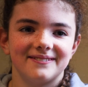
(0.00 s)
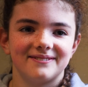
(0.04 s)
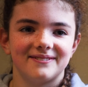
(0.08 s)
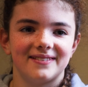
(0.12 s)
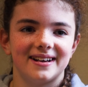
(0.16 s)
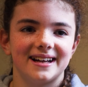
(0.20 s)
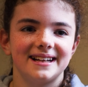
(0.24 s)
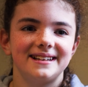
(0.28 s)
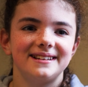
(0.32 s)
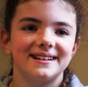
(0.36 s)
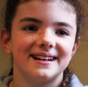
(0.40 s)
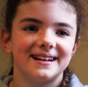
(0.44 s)

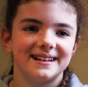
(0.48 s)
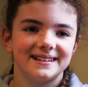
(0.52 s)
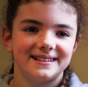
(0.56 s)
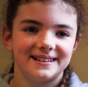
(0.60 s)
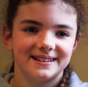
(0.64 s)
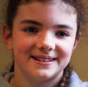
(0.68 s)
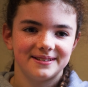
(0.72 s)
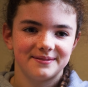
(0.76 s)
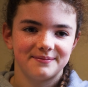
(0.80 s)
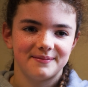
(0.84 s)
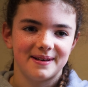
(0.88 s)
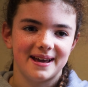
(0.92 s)
My church
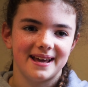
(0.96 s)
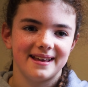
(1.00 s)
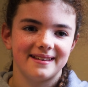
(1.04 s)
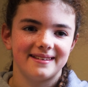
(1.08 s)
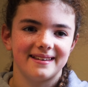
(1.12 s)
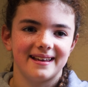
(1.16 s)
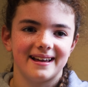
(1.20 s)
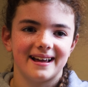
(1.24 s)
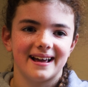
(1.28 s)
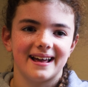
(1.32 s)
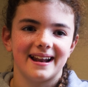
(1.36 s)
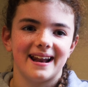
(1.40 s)
is
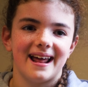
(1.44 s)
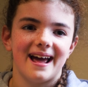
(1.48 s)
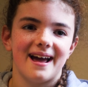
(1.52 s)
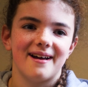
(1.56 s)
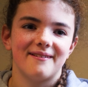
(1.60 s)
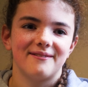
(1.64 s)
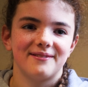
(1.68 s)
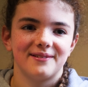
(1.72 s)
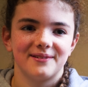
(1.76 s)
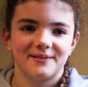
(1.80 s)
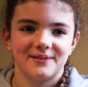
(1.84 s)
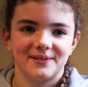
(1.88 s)
amazing and
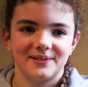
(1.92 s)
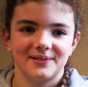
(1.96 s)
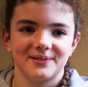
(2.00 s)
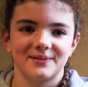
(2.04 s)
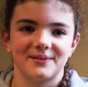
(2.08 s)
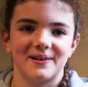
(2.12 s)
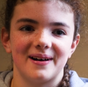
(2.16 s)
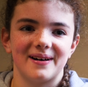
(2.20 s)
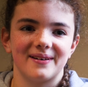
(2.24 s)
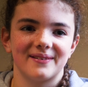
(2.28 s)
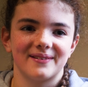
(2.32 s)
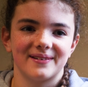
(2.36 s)
everyone's
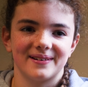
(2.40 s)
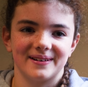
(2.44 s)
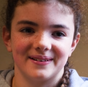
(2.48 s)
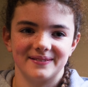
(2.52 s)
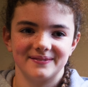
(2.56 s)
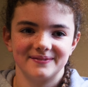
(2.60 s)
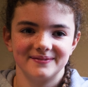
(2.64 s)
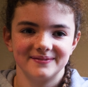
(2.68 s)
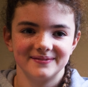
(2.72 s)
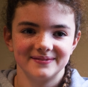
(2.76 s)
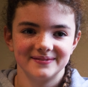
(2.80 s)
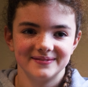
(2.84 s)

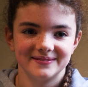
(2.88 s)
welcome.